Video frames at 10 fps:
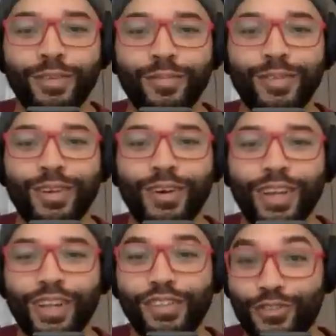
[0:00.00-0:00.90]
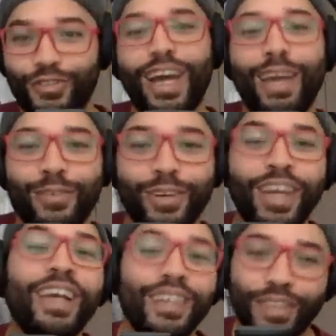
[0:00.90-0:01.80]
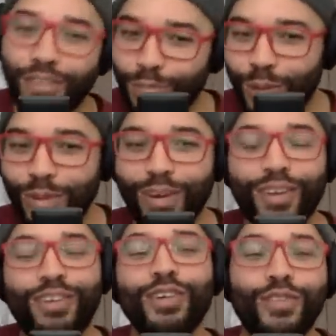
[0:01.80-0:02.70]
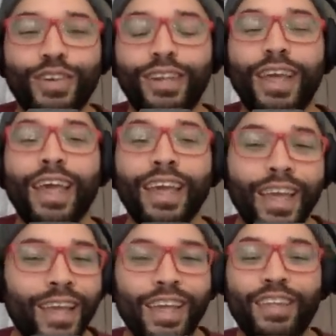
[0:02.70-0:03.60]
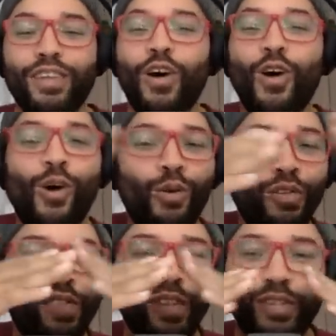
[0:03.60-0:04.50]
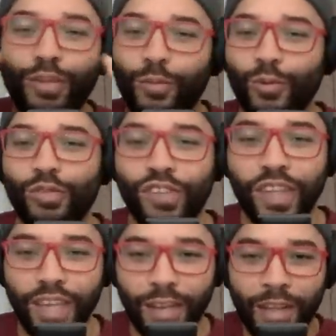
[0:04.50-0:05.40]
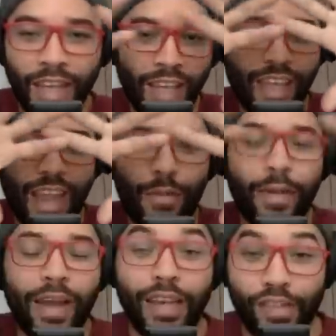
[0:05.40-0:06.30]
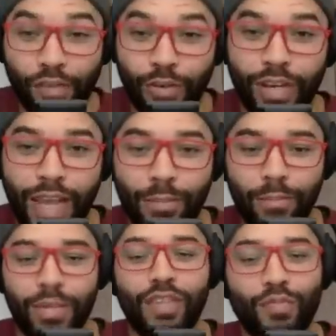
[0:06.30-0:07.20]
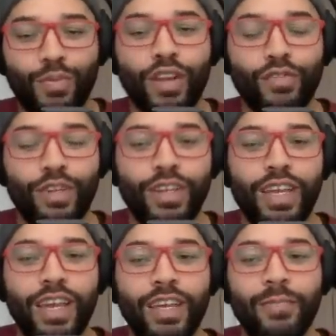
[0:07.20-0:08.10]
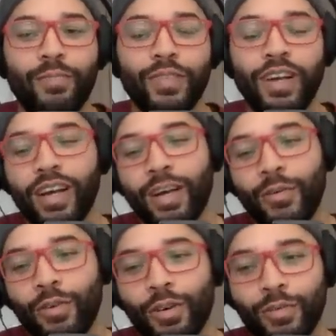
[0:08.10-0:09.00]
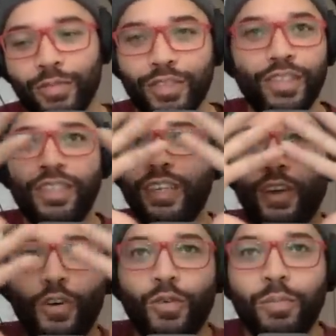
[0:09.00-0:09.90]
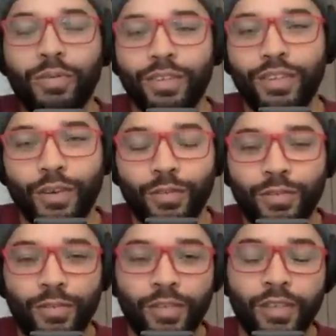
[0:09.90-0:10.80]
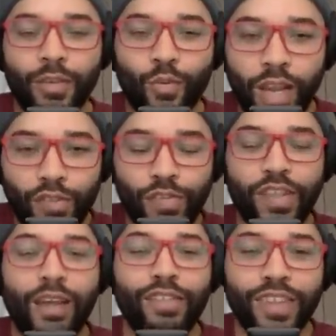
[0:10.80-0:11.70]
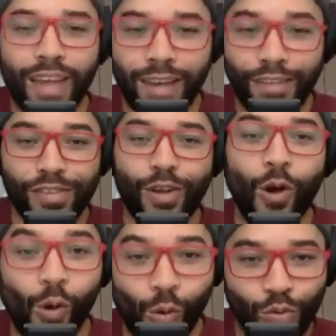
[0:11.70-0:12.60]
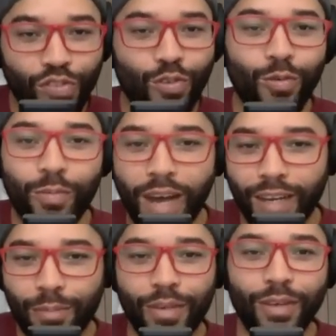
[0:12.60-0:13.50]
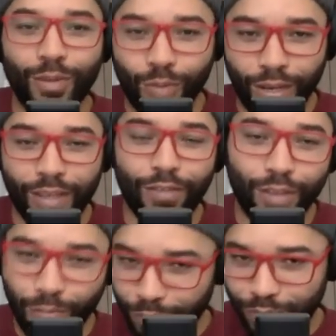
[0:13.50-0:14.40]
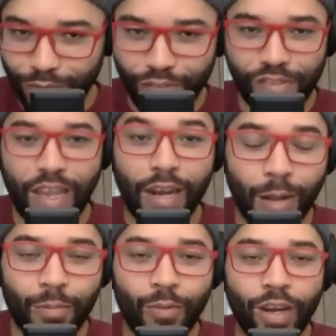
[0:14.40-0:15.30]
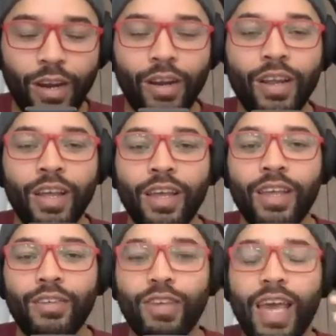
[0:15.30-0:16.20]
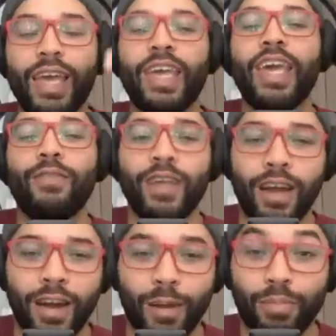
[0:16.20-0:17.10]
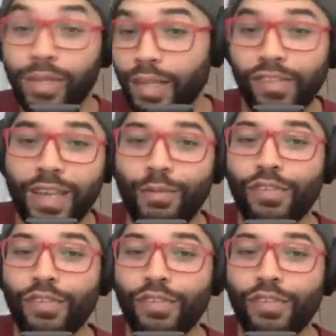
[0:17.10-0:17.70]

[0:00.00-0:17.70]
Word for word: you right. know. And it's a driver. This is what we're gonna do for the day. It's a whole system routine. Everybody that's on that bench press for the day, uh, or in the whole, you know, the weights was outside. This is old school bodybuilding, weightlifting setup where you got heavy iron plates that was